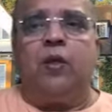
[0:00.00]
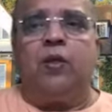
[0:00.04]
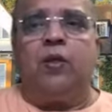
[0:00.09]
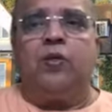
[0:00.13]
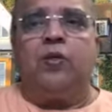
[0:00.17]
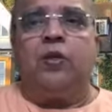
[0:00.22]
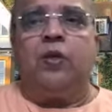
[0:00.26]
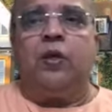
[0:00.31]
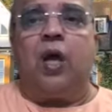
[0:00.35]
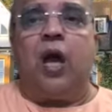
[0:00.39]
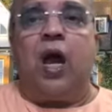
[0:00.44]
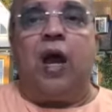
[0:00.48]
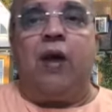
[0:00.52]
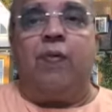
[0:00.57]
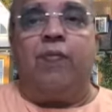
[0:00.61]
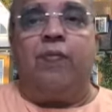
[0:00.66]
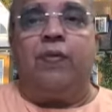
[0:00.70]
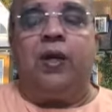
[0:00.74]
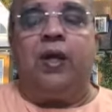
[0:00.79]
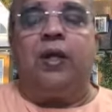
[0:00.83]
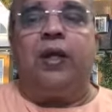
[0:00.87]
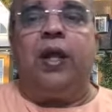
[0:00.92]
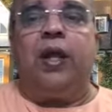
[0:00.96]
So
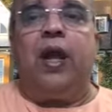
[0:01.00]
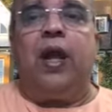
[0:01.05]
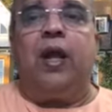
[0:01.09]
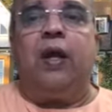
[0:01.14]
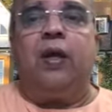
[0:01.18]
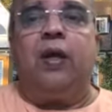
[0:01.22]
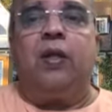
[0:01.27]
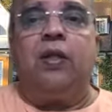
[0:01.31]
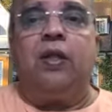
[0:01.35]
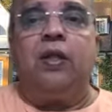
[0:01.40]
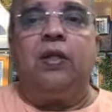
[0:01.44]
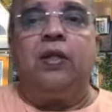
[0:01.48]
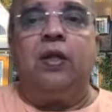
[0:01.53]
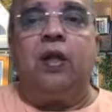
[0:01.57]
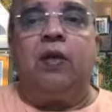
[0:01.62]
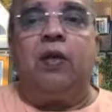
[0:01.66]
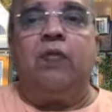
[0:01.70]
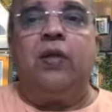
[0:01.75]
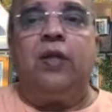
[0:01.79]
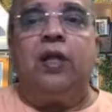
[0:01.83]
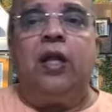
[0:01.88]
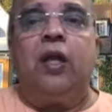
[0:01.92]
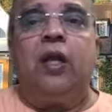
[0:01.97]
after that, this
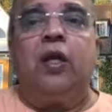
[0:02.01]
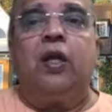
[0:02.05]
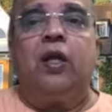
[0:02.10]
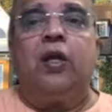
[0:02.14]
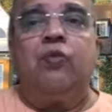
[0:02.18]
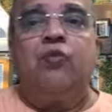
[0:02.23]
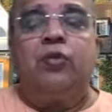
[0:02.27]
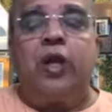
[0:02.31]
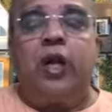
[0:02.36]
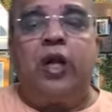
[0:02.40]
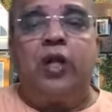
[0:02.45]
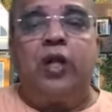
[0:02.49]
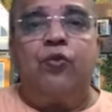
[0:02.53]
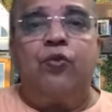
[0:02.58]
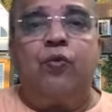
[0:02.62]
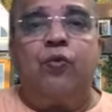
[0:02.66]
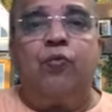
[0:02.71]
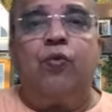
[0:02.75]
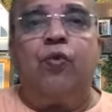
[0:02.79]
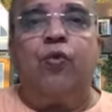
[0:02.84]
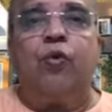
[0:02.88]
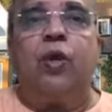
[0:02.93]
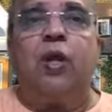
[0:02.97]
avidya gives rise to
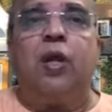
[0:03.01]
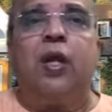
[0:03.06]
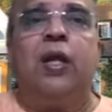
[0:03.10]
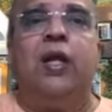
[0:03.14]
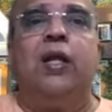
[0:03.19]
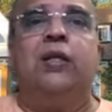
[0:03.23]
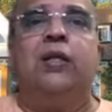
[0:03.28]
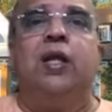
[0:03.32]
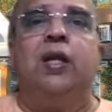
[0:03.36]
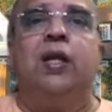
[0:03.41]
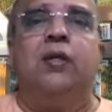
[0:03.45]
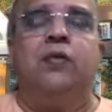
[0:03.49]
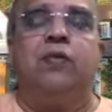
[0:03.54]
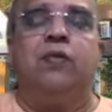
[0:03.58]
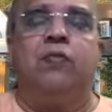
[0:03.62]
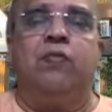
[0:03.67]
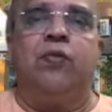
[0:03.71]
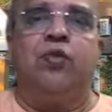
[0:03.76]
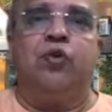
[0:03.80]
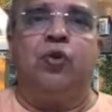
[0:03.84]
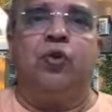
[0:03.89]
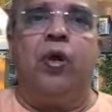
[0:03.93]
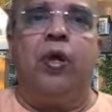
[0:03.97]
4 kleshas.
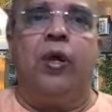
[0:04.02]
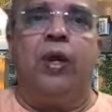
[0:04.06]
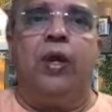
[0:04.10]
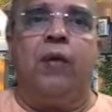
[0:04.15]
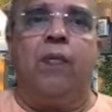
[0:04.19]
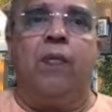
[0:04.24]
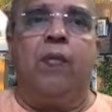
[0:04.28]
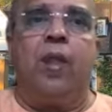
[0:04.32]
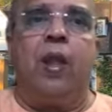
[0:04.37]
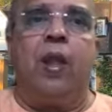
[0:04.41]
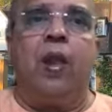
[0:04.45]
We saw it.